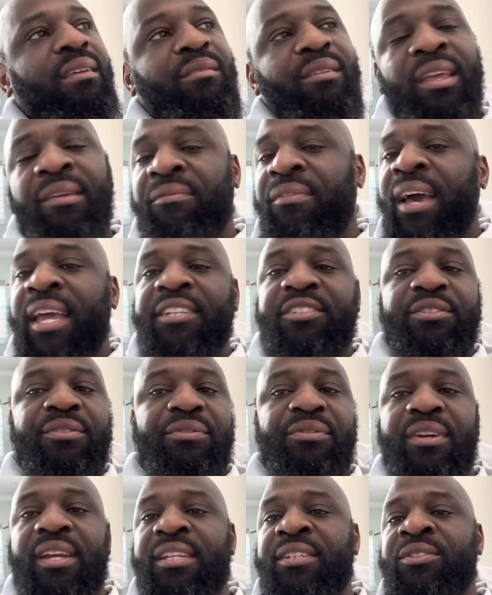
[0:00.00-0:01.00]
Invite your
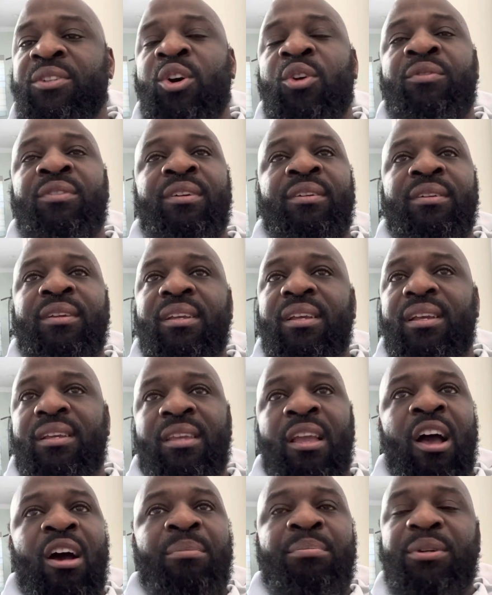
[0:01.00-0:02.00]
friends over.
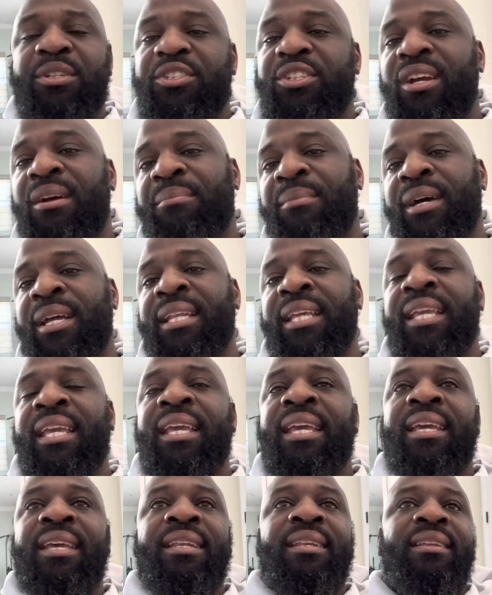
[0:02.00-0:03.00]
Y'all put your money
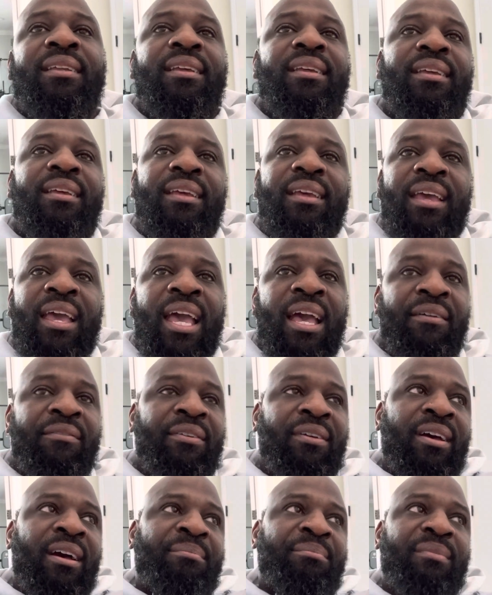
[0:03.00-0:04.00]
in.
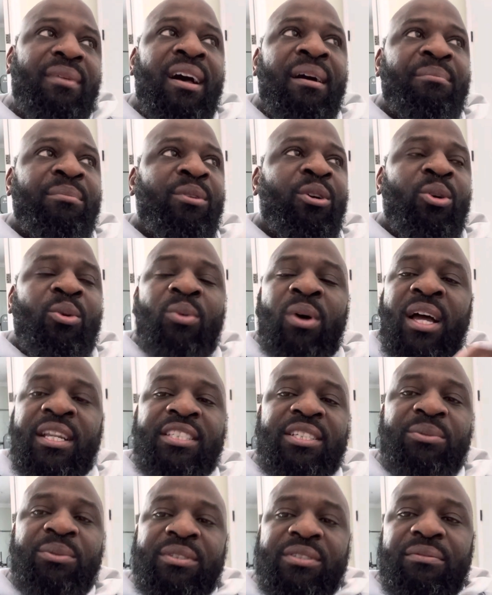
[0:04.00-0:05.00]
I'm going to
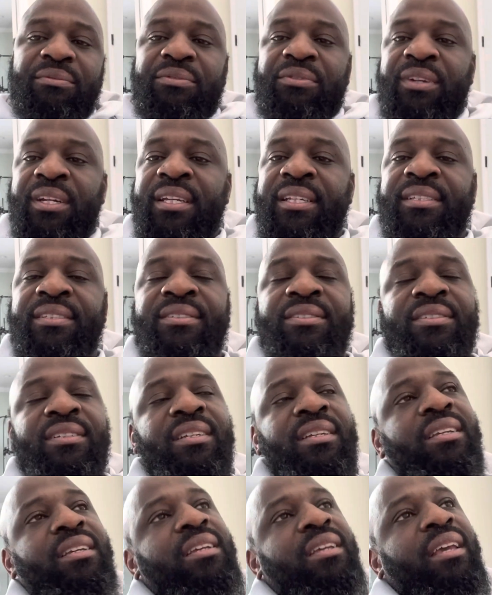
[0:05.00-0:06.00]
watch it with some friends
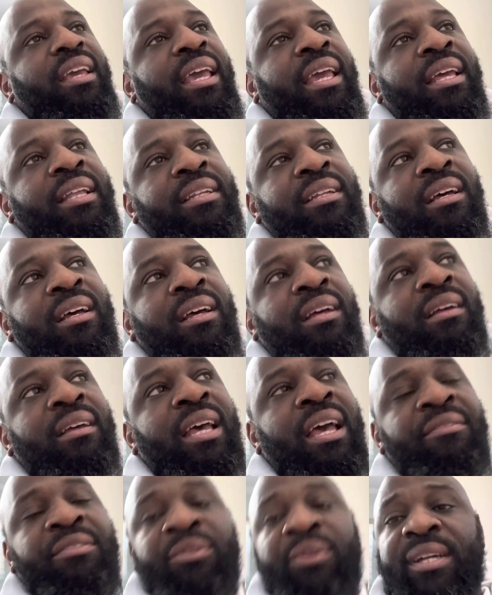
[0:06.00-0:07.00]
and
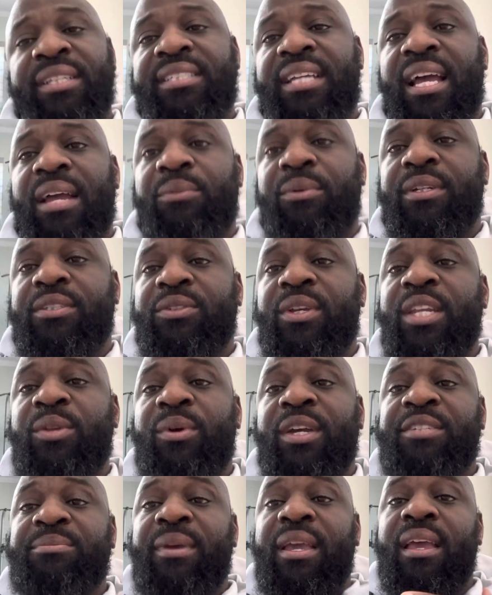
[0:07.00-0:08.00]
have a great time with us.
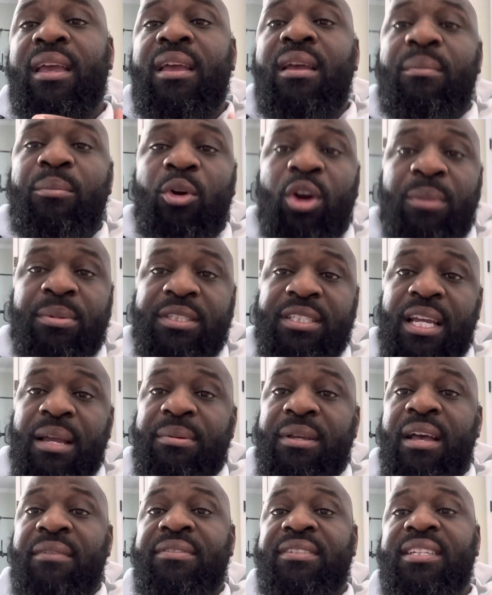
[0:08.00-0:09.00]
Anyways, man,
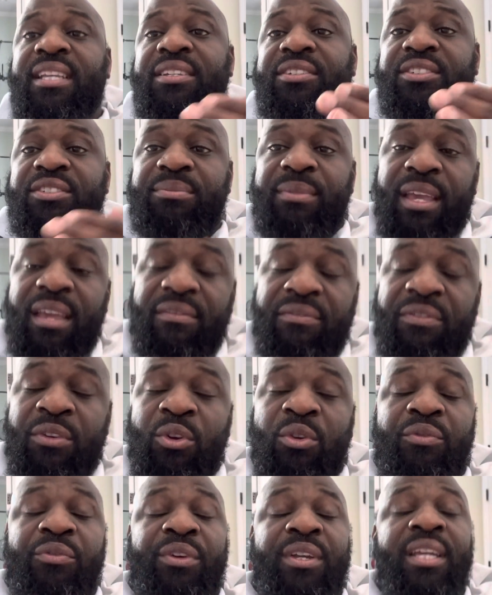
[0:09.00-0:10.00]
Barbershop Conversations, man.
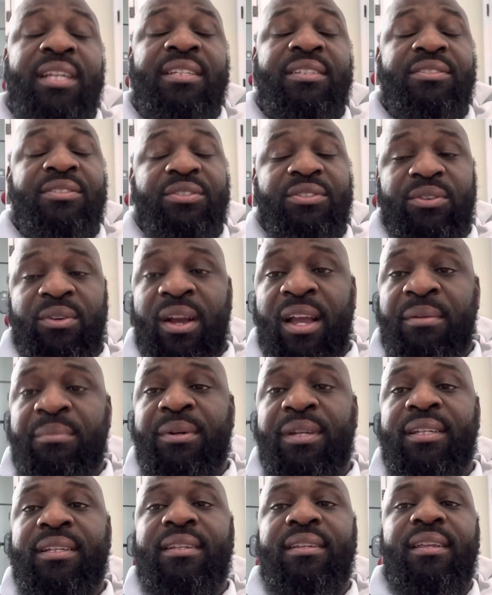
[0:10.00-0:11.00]
Feel free to hit the subscribe
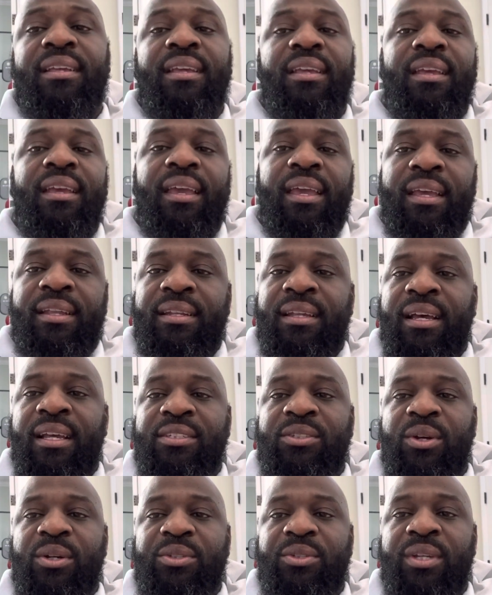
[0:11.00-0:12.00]
button and
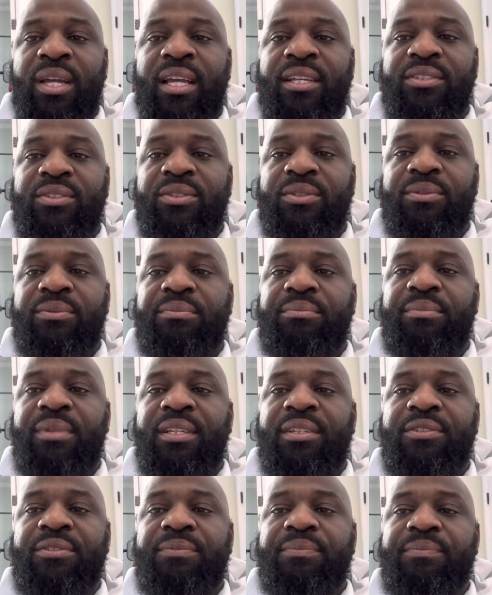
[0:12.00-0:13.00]
talk to you guys soon.
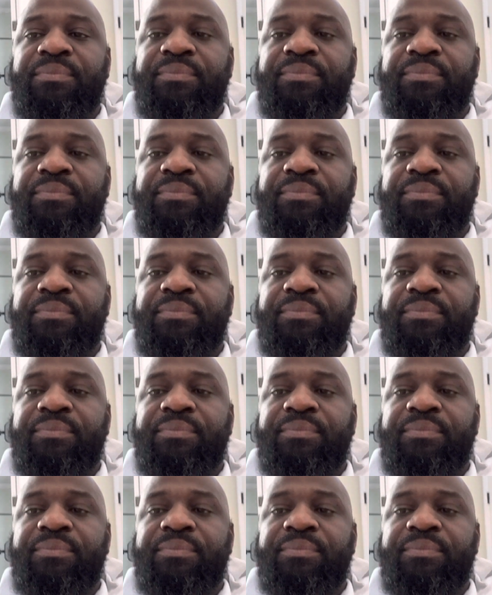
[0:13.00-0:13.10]
Peace.